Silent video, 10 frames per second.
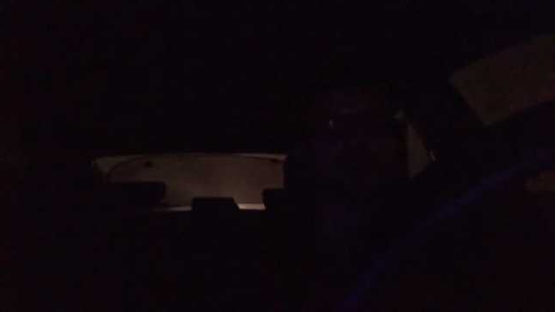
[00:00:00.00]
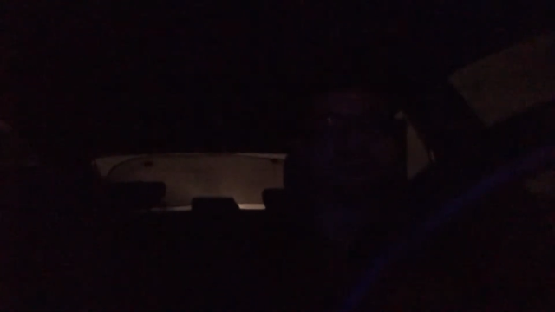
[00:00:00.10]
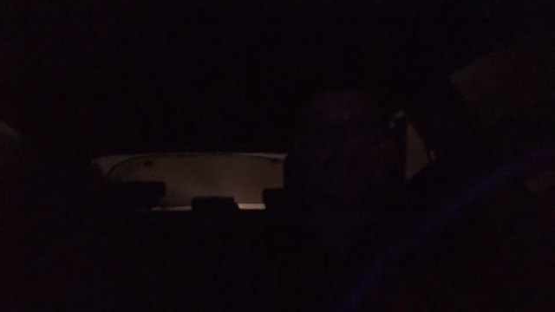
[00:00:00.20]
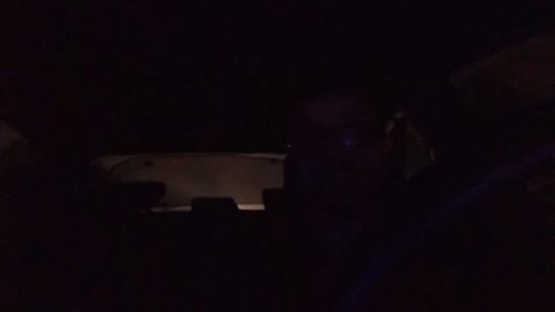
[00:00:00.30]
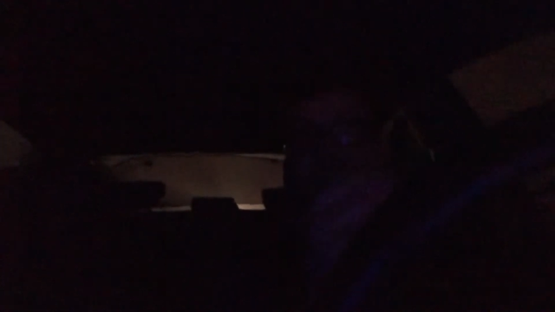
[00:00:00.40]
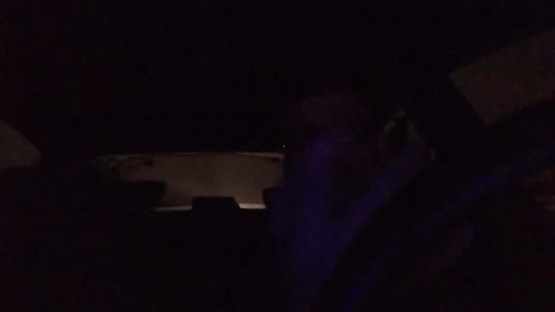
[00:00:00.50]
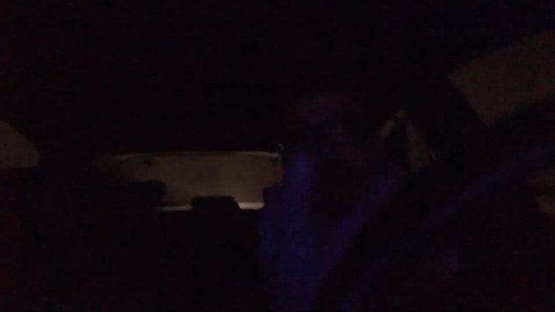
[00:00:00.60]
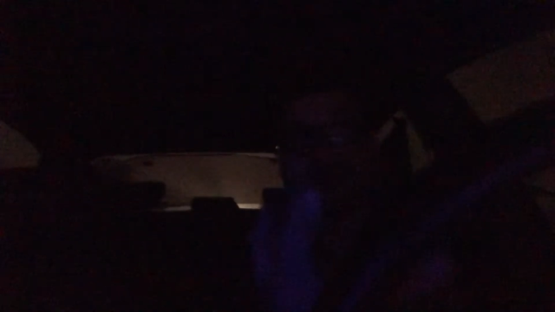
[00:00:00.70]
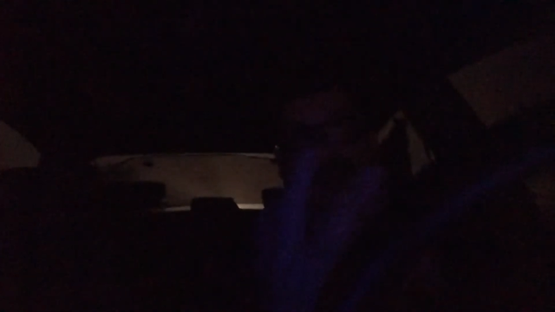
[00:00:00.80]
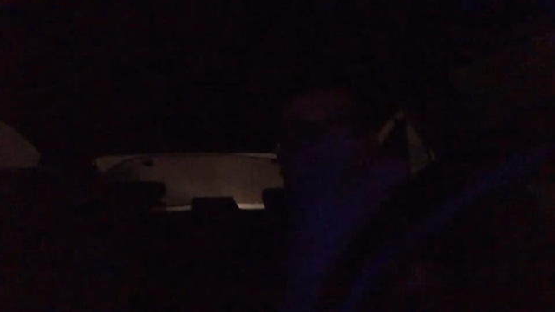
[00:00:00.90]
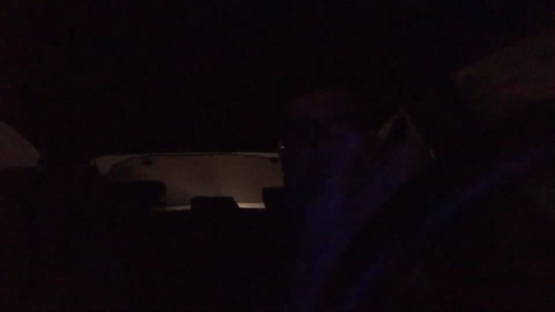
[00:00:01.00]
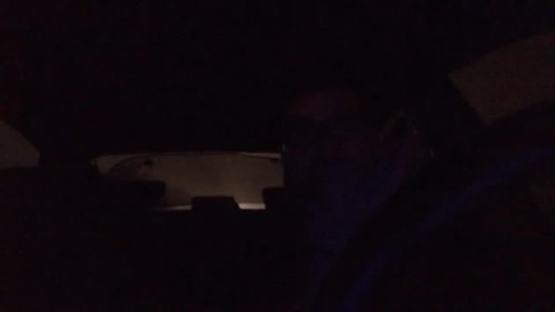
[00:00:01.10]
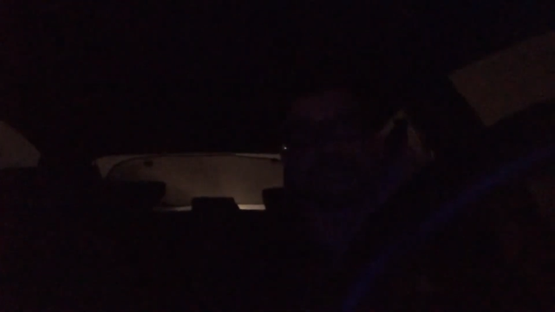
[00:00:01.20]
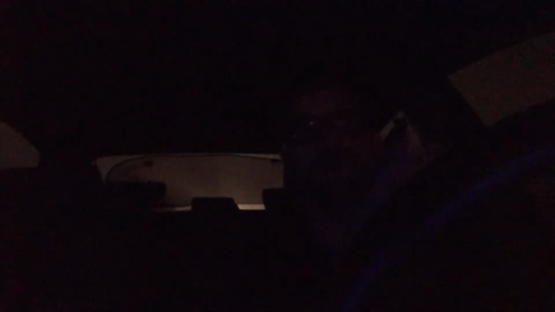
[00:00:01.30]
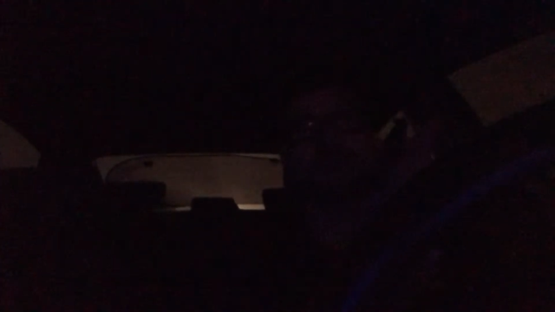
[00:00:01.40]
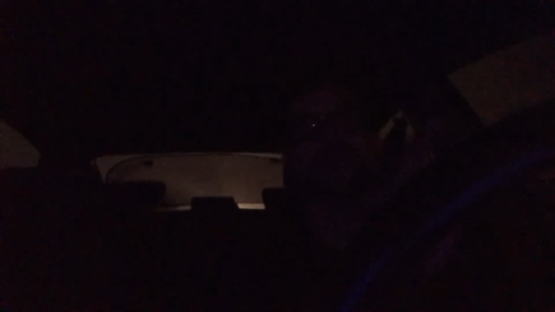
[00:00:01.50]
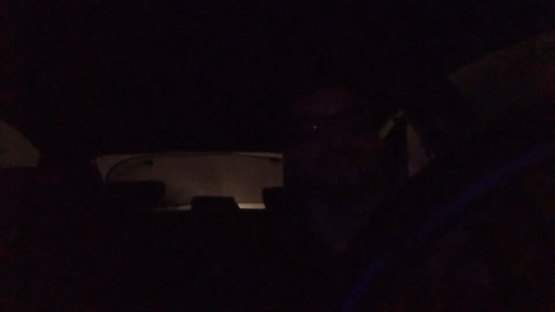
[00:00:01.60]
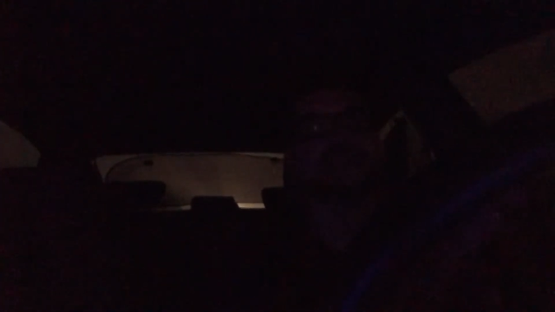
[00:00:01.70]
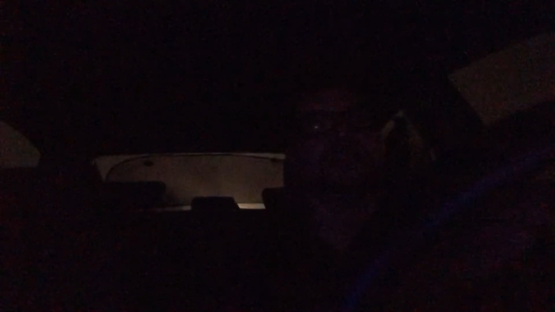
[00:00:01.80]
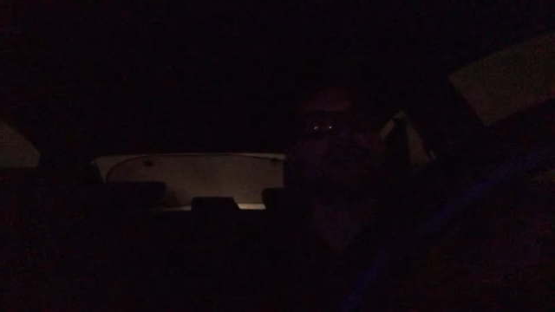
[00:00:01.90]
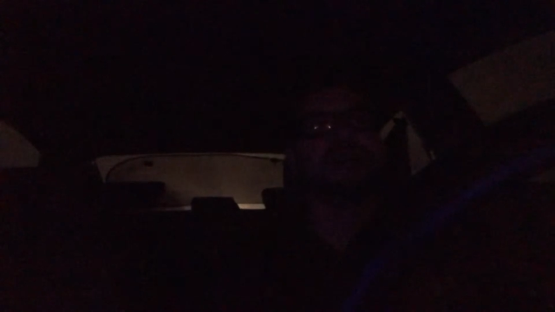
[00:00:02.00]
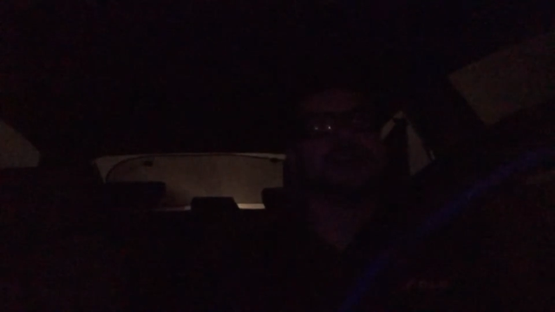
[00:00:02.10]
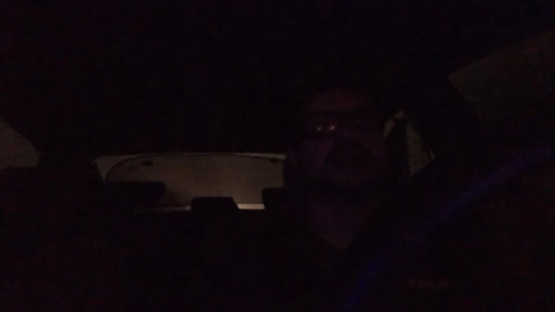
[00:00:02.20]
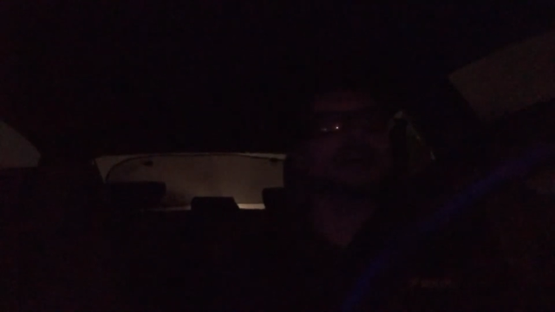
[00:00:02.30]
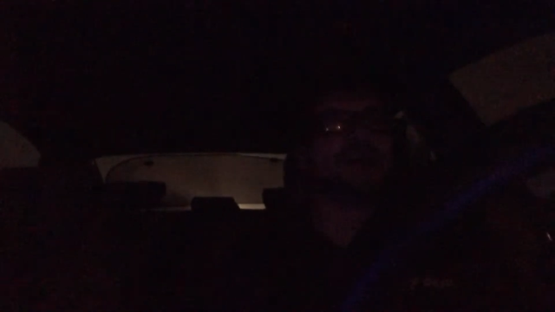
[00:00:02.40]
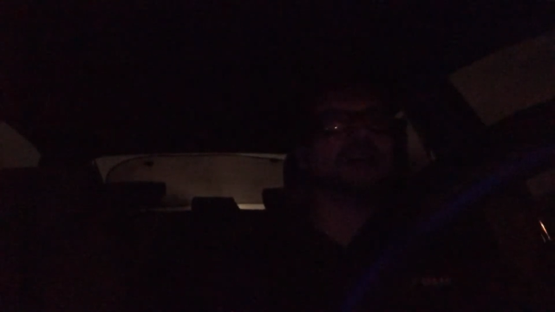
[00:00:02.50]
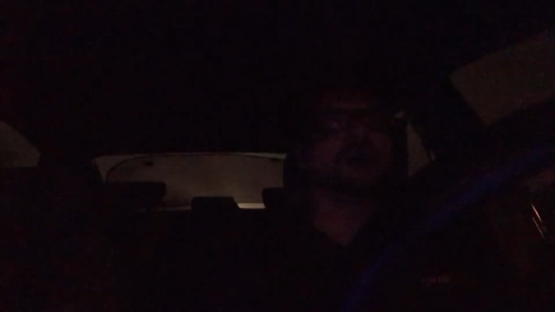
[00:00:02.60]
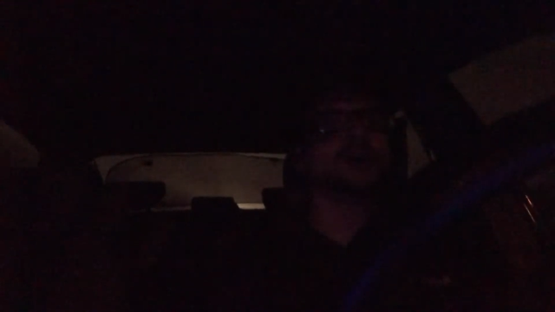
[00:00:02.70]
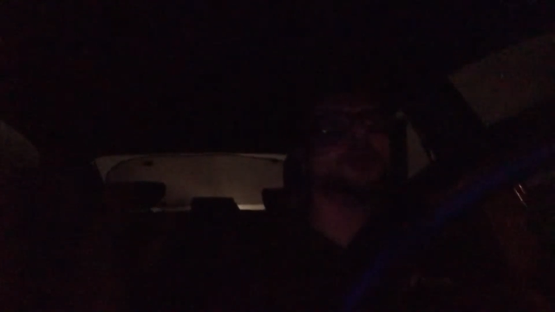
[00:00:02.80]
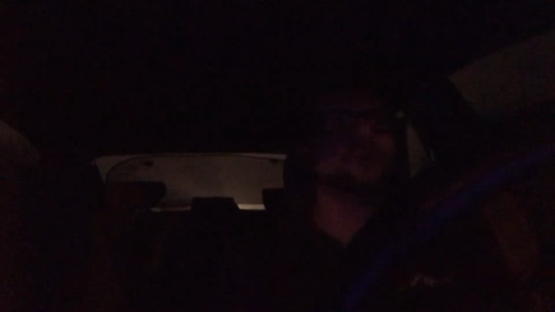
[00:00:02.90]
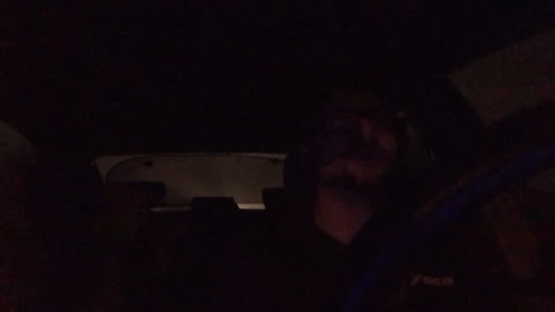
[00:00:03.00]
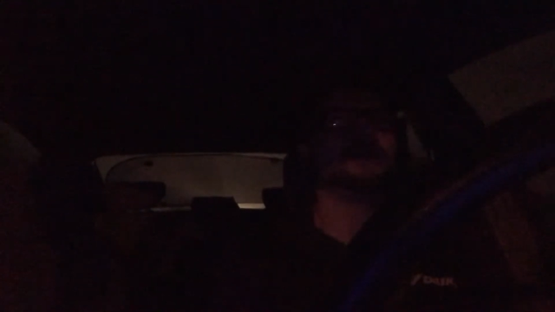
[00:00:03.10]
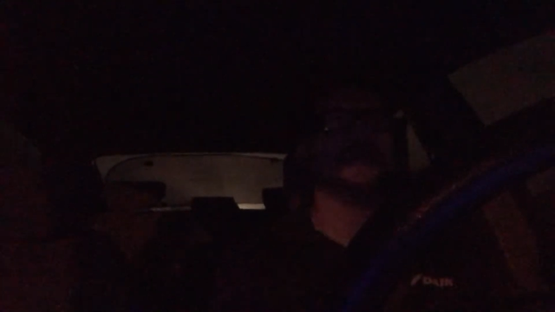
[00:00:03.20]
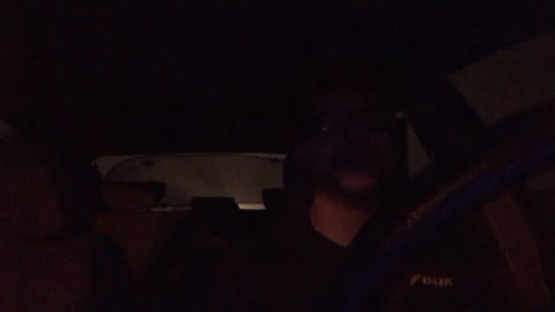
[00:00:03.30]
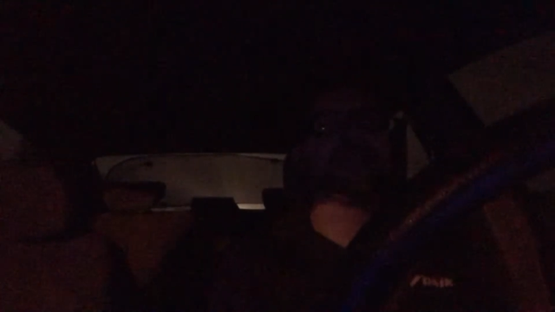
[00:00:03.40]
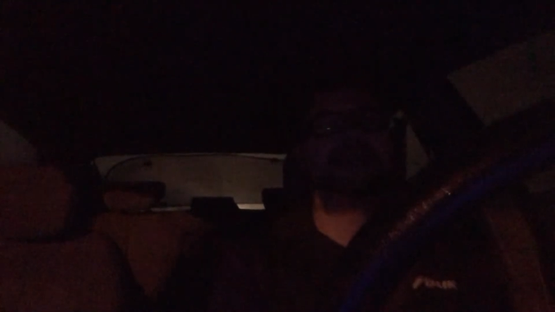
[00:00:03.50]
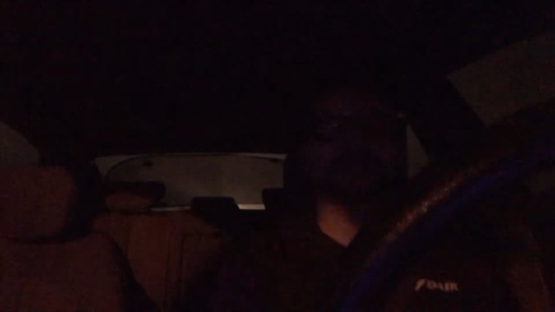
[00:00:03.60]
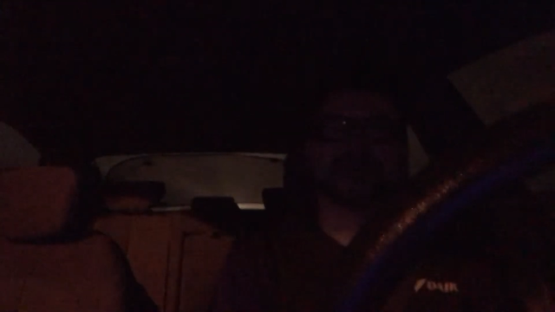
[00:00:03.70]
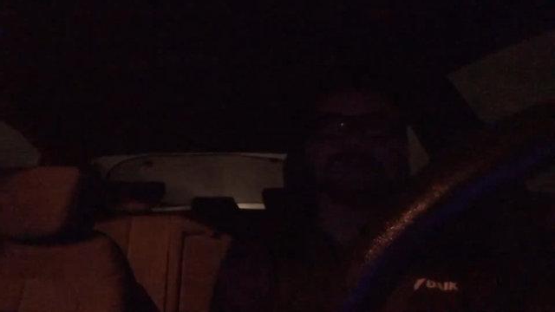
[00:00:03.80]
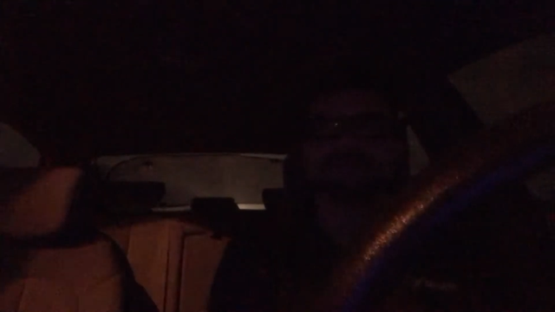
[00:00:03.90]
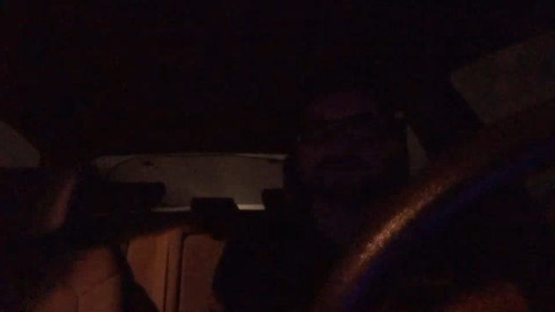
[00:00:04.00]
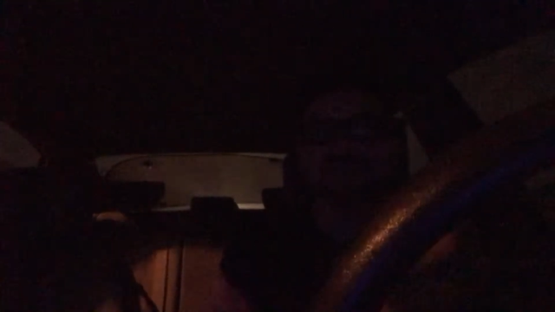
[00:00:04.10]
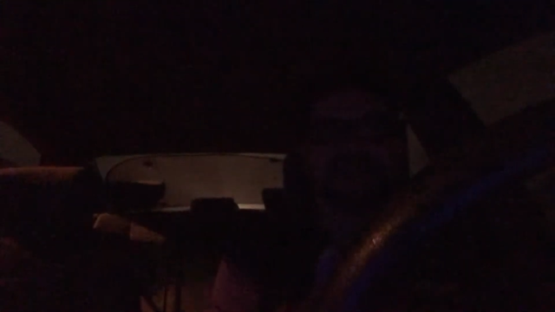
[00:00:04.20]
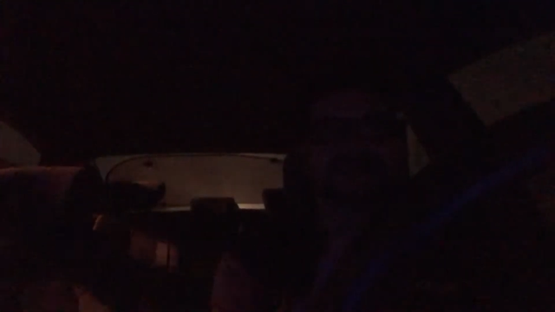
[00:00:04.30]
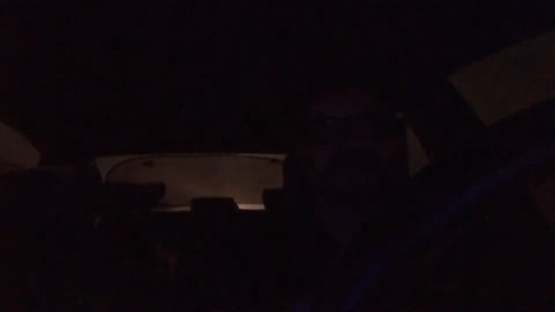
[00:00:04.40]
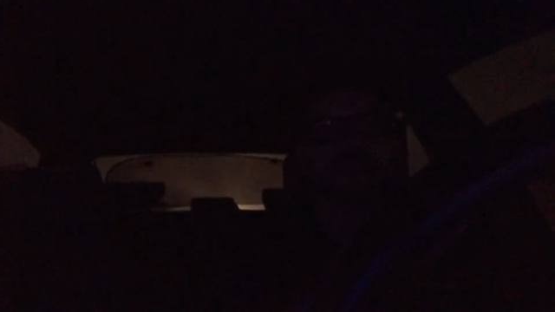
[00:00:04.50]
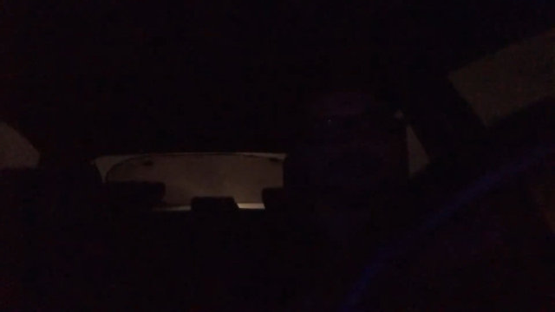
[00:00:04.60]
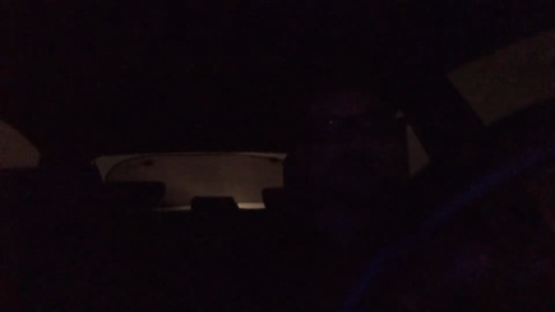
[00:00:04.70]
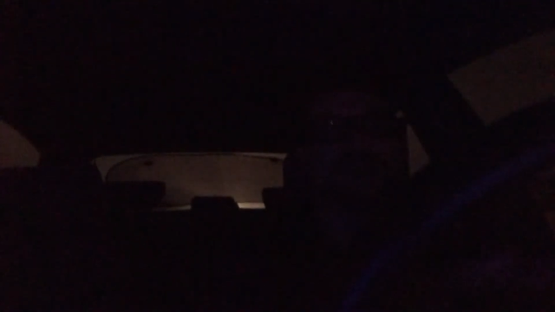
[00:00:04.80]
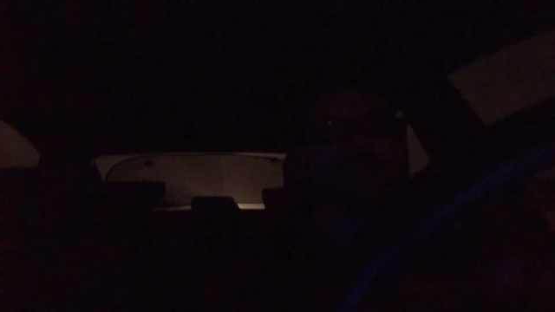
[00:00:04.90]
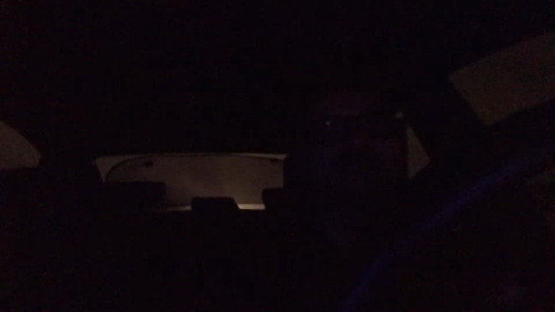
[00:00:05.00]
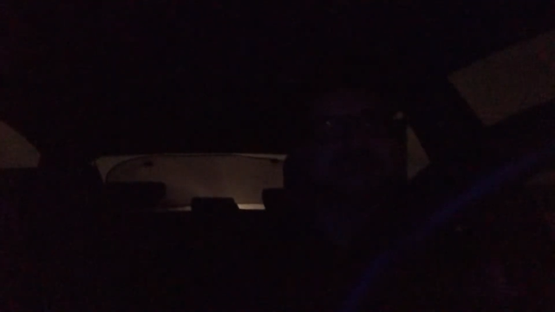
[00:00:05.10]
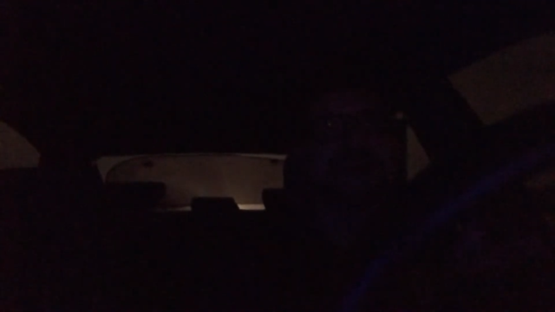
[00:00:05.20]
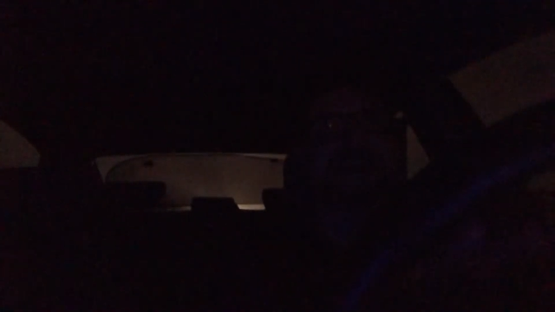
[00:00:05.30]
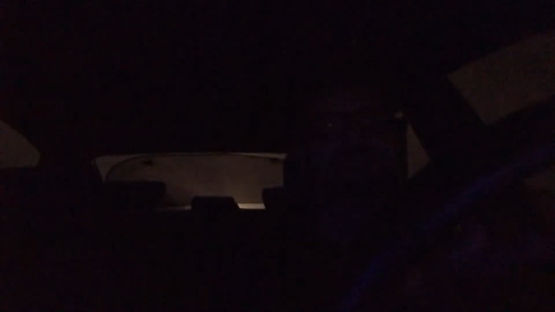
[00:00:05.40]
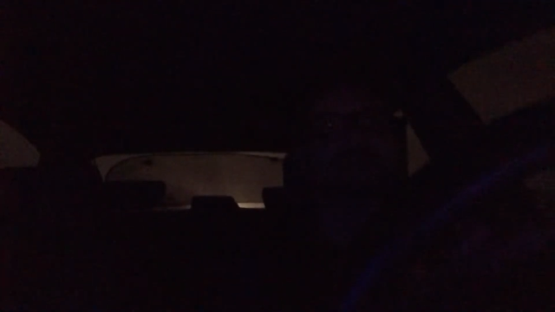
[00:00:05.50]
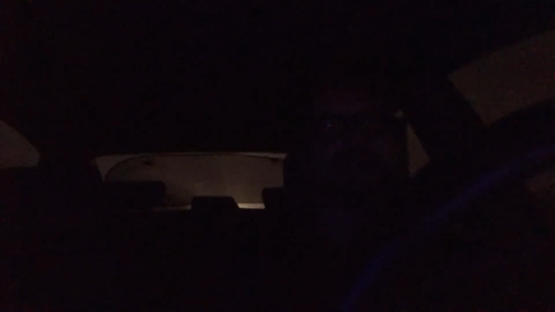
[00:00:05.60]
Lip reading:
[unreadable: no face in view]